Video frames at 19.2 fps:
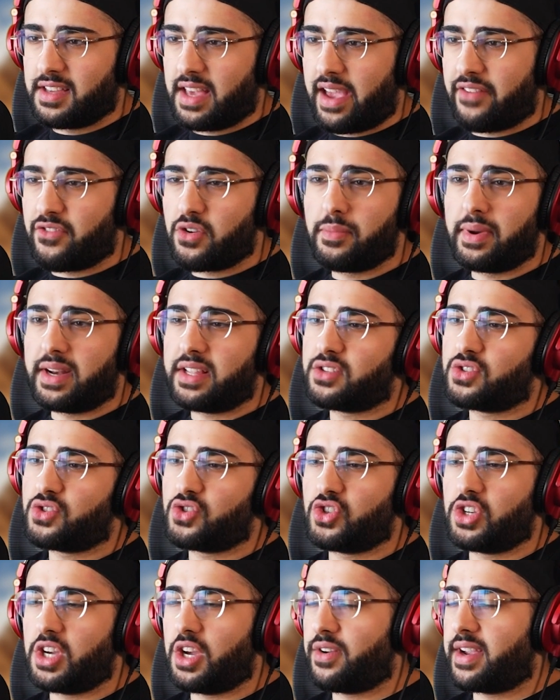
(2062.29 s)
Everybody's
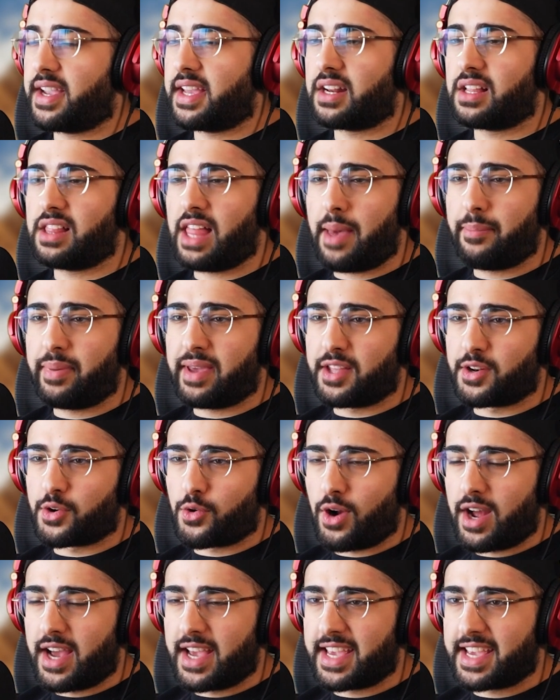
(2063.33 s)
cheering and clapping and
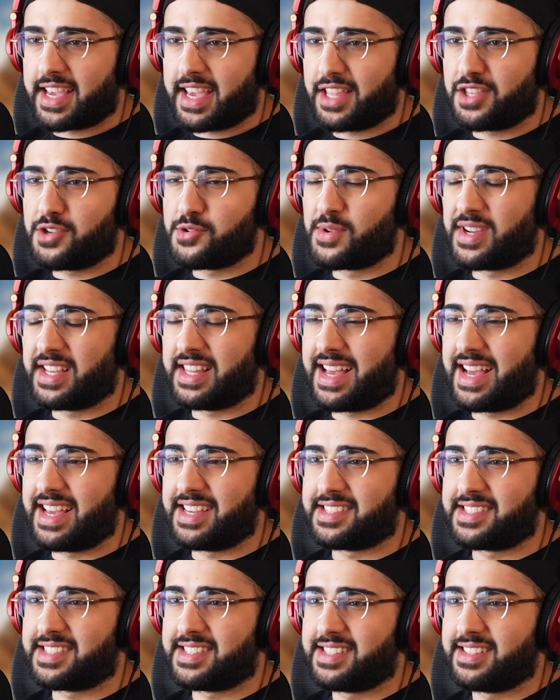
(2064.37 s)
crying, and you
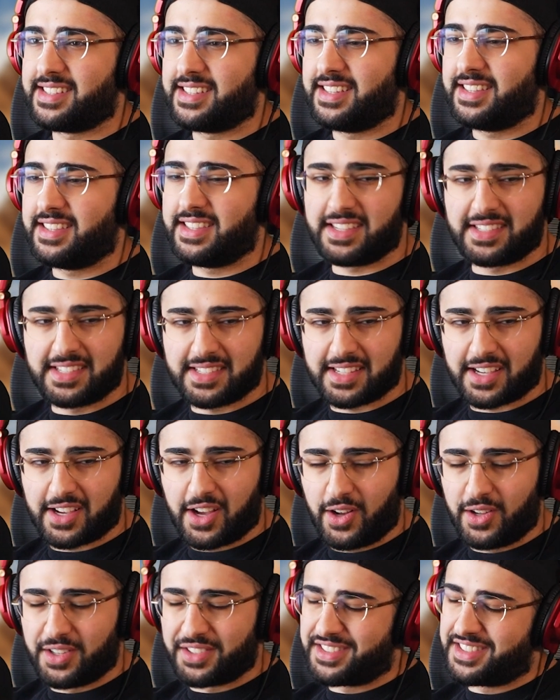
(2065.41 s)
realize this is a
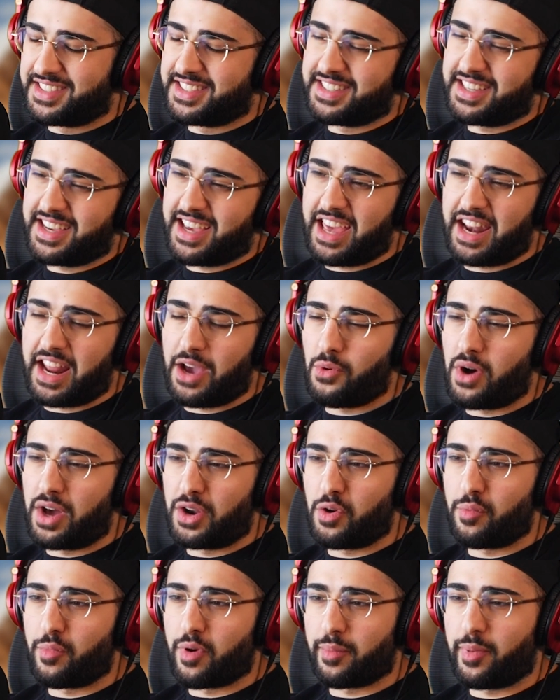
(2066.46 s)
cult and I want
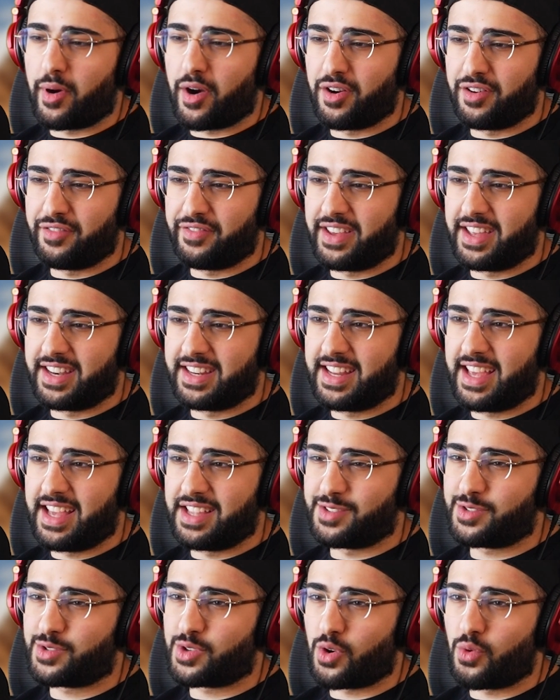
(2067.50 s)
no more part of it.
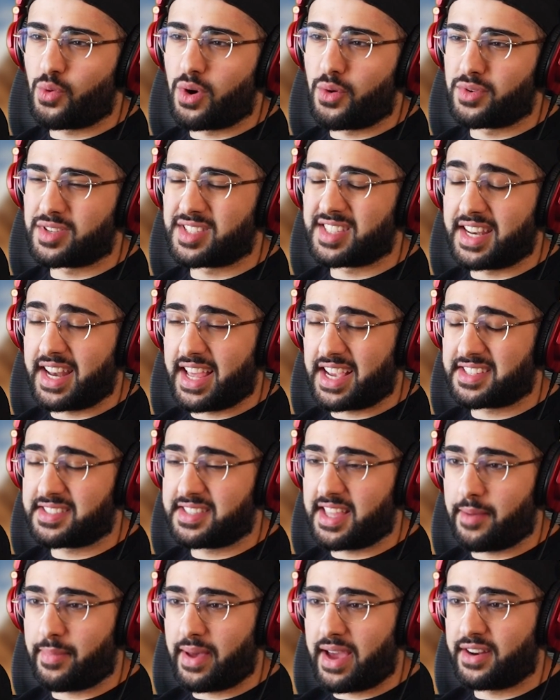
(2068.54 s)
And so, what was the next
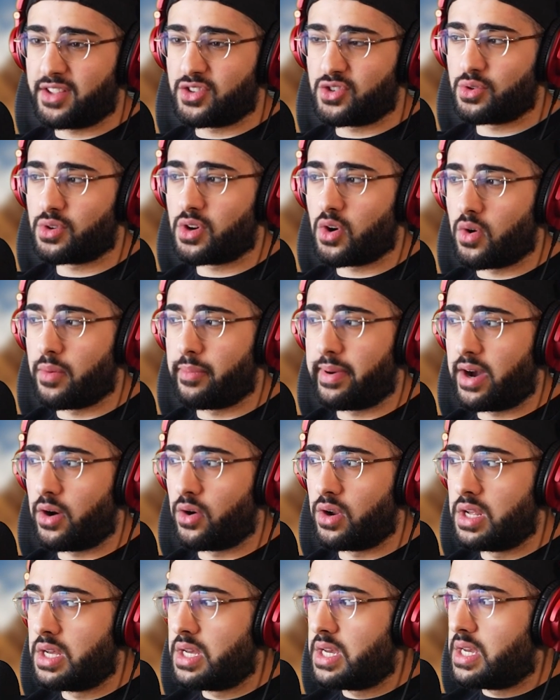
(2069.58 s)
step? How did you go
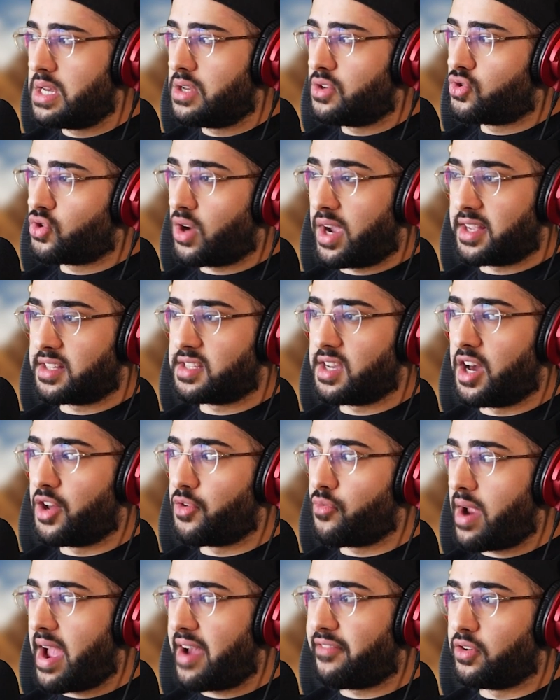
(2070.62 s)
about trying to
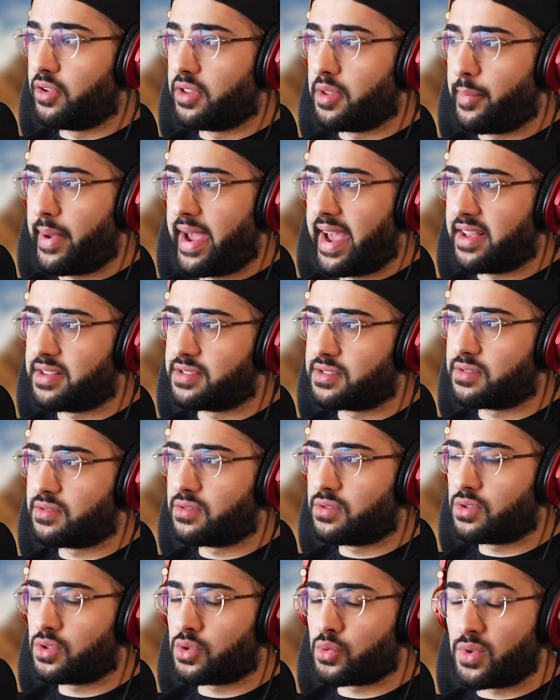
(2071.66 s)
unravel the past
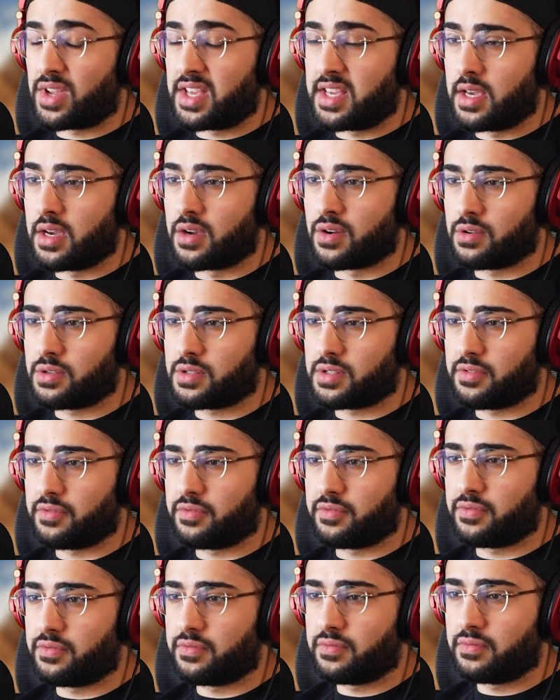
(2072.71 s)
3 years of.